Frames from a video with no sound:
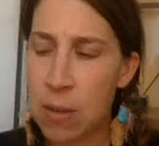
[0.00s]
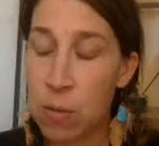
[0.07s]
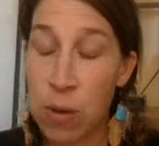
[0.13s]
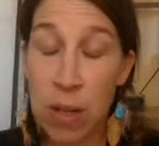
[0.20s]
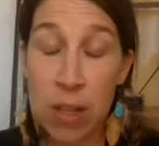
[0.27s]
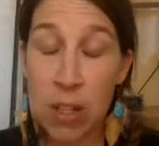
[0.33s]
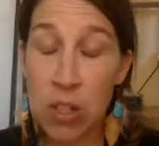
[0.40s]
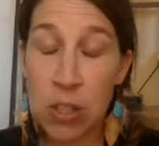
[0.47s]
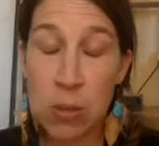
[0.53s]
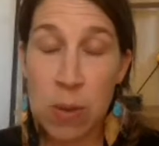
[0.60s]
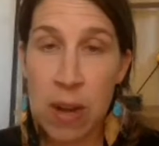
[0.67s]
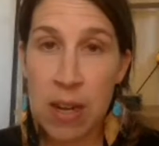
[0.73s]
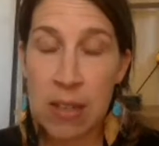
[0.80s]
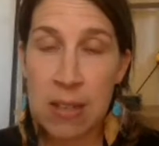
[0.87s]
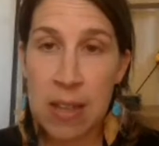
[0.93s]
really just
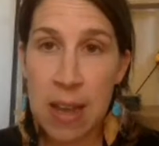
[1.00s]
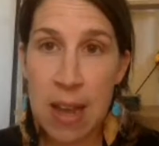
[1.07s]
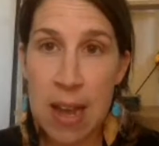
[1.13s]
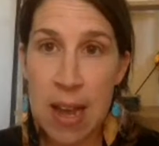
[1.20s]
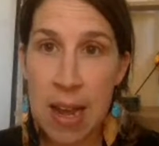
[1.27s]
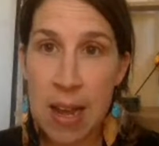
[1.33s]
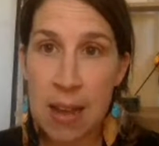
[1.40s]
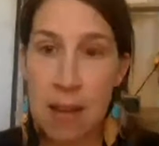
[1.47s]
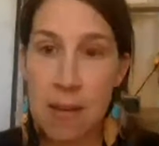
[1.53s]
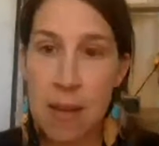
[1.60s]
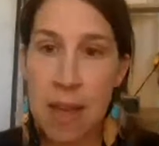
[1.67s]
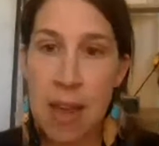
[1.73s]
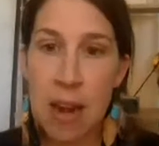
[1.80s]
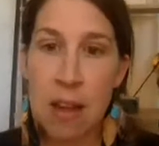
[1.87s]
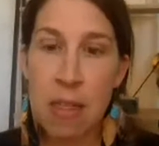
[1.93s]
wanted to say hi,
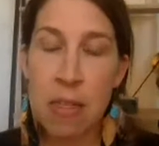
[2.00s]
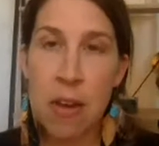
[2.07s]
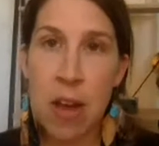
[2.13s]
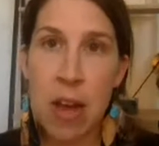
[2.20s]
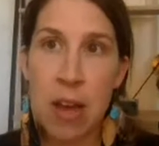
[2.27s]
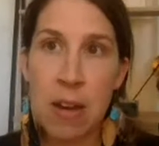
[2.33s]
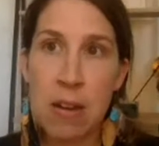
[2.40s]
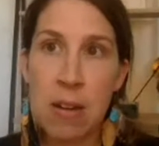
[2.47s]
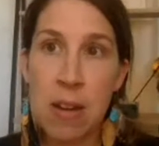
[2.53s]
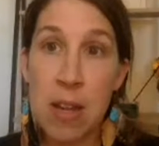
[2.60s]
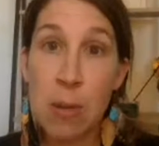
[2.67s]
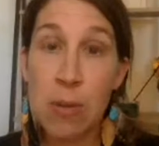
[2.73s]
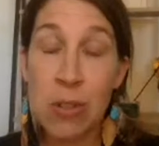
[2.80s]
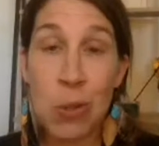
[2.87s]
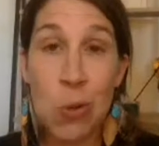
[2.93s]
and I thought
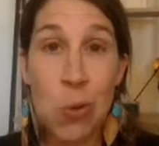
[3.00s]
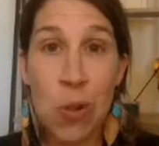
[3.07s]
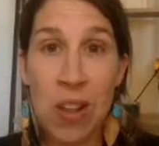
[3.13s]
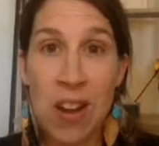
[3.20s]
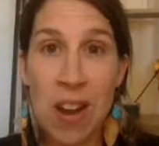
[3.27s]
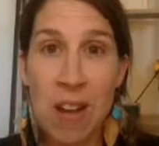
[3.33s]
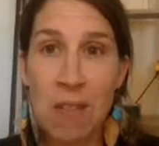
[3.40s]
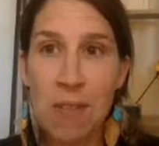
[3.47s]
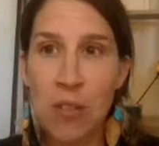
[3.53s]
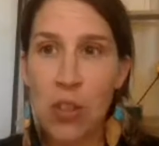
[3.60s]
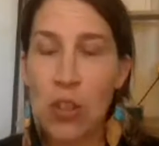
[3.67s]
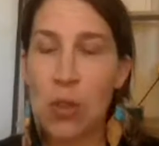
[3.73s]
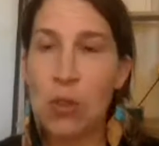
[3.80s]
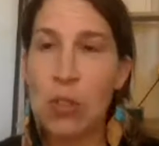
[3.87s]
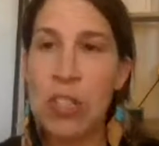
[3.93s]
he was cool enough
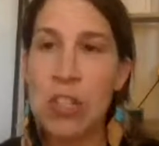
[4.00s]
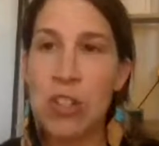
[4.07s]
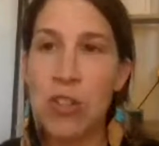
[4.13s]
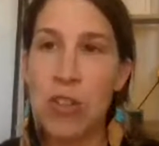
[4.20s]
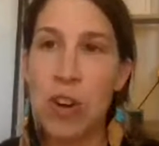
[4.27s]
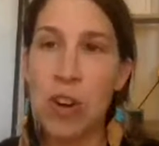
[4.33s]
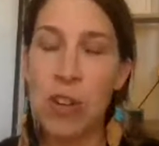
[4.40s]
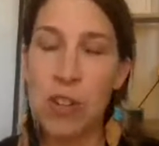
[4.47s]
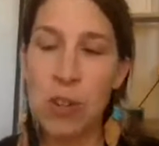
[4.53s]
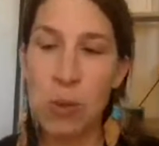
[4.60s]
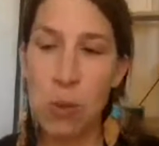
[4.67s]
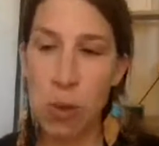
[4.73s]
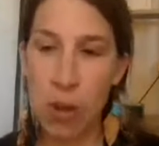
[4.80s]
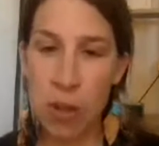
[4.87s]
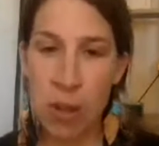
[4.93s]
to teach for our
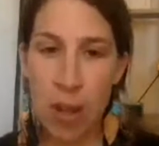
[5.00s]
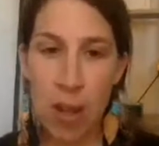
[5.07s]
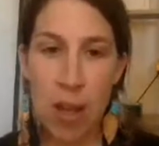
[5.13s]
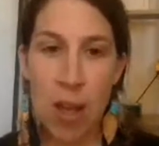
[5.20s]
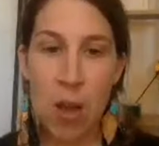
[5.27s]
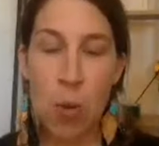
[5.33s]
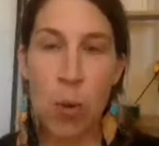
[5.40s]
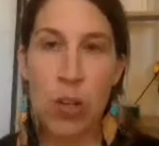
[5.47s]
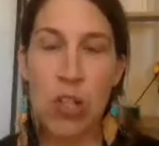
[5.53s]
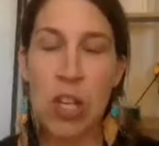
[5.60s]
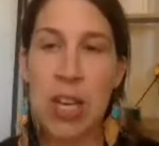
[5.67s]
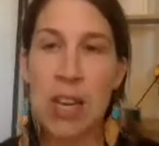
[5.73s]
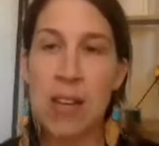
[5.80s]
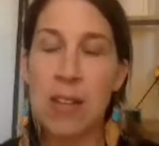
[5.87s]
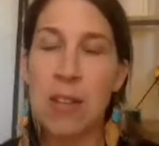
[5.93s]
school, which
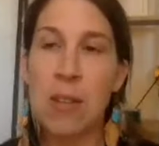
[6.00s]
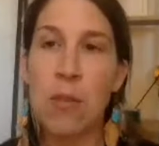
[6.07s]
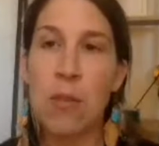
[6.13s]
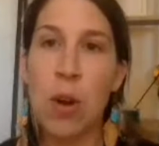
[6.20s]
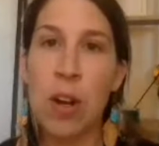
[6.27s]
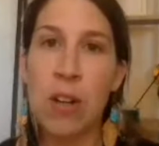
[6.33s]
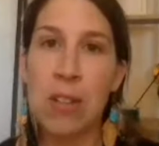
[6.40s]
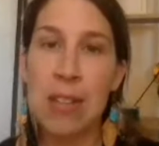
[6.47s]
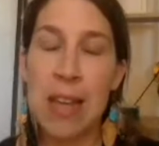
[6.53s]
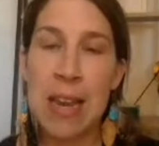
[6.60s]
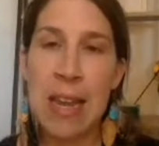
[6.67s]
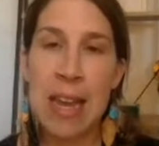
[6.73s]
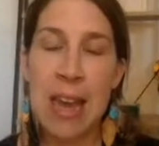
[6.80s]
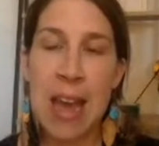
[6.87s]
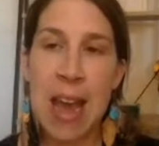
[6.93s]
he is, of course,
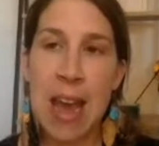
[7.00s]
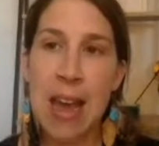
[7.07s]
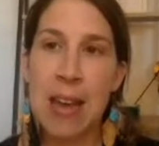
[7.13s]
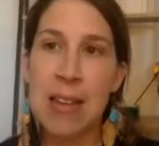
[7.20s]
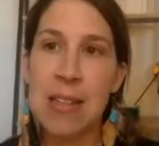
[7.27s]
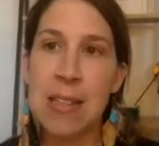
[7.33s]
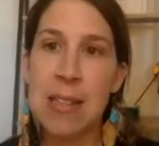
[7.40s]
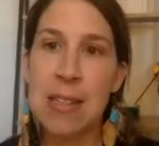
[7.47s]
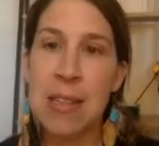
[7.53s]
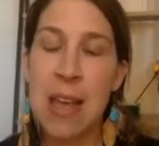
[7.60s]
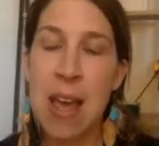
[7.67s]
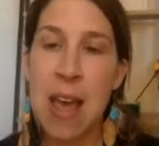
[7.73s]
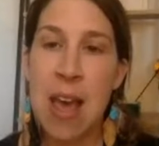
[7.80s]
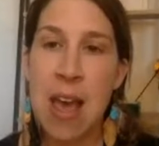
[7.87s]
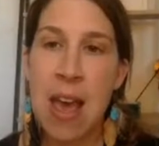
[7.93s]
and he has.
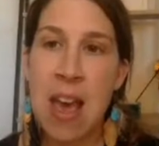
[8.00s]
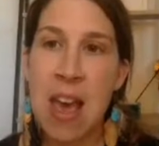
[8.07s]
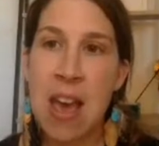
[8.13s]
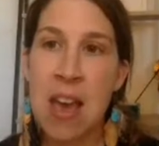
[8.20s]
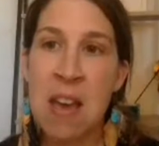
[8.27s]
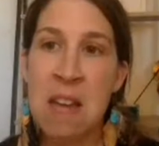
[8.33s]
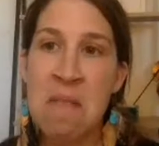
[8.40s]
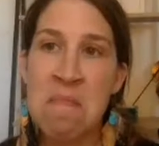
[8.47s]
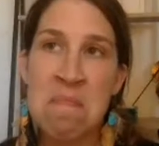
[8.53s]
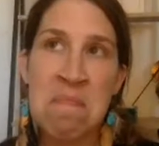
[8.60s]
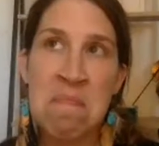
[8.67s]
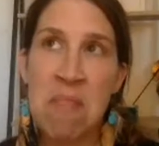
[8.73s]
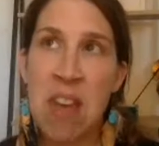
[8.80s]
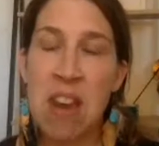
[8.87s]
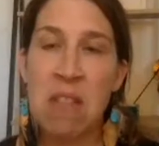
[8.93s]
And
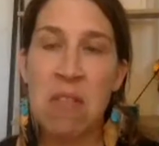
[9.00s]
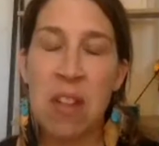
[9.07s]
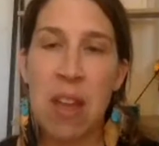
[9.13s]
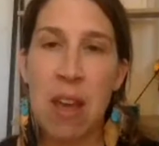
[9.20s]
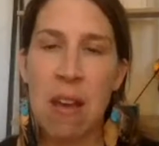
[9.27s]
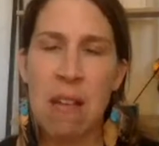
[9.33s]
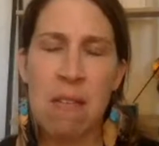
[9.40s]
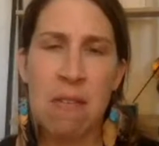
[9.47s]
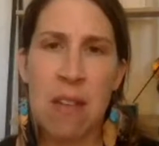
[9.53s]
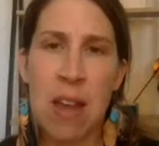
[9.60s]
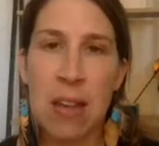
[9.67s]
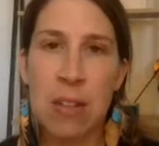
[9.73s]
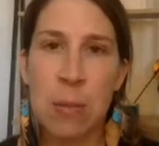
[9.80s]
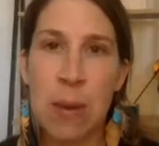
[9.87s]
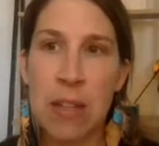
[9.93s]
I didn't really have
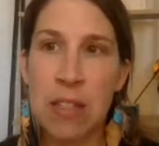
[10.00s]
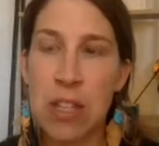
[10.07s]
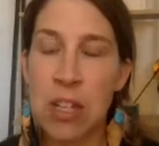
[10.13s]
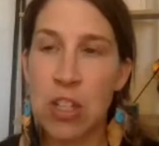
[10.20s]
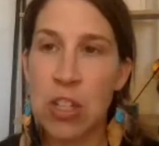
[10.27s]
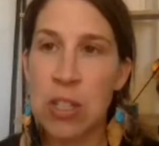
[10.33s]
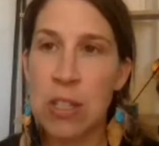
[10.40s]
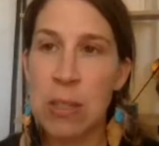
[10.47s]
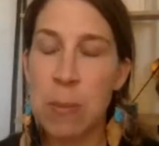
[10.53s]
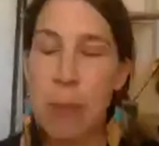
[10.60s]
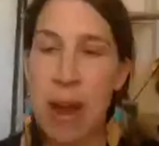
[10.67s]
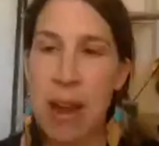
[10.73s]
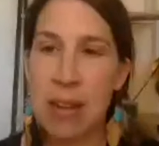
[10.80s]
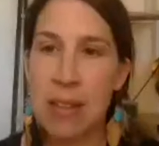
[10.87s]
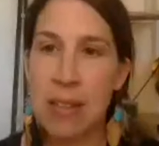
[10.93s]
any expectations
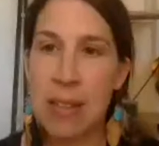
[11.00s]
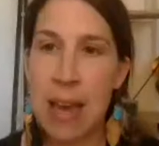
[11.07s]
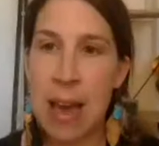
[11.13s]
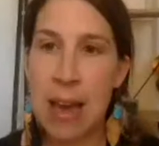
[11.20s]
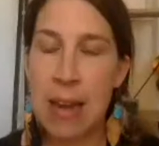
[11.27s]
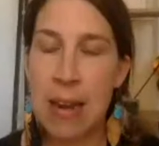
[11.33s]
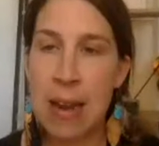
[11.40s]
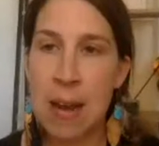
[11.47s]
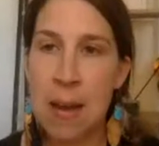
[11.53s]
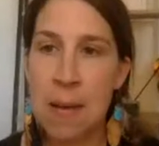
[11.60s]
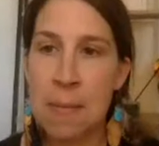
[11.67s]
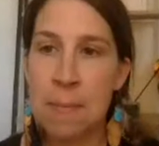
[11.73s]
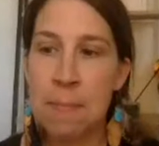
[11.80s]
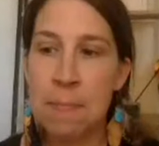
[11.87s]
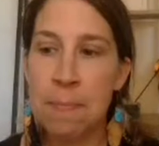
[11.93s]
past that.
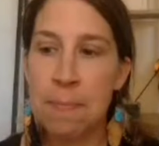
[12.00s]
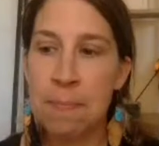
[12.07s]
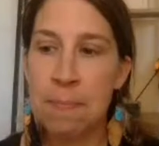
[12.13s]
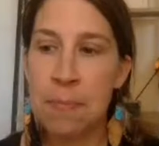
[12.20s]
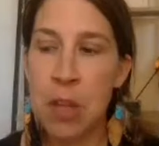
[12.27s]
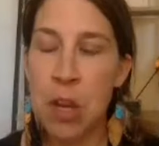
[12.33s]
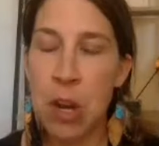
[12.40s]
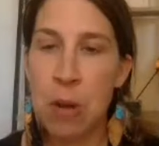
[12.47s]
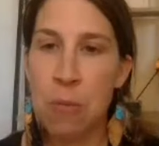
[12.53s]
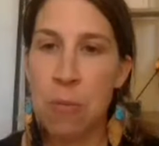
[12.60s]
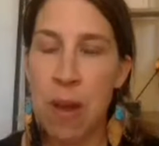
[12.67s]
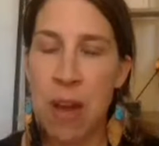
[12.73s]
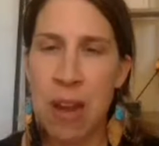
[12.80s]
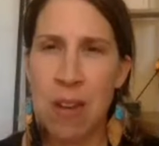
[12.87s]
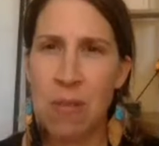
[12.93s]

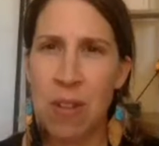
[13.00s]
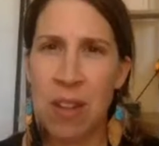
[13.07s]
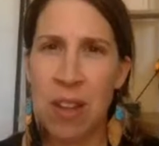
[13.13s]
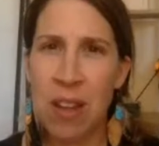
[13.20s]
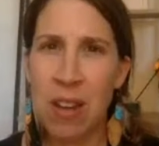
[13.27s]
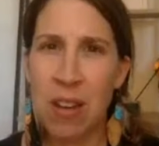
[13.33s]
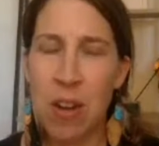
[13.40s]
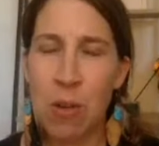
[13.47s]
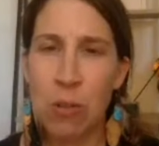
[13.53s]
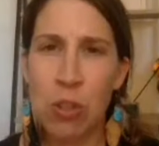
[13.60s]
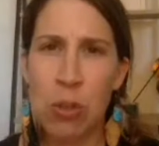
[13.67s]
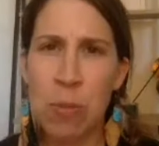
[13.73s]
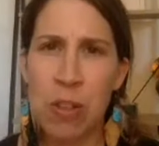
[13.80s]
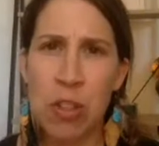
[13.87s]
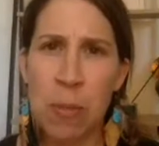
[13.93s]
I didn't really know too
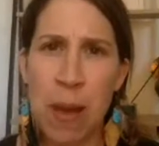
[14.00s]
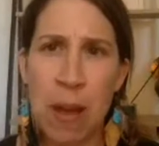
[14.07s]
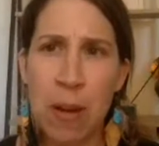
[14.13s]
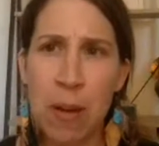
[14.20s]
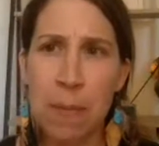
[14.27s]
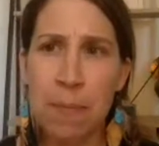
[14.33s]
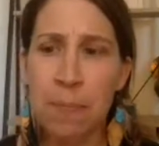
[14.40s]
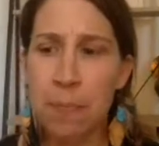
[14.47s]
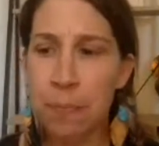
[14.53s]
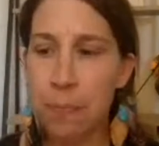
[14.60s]
much about him.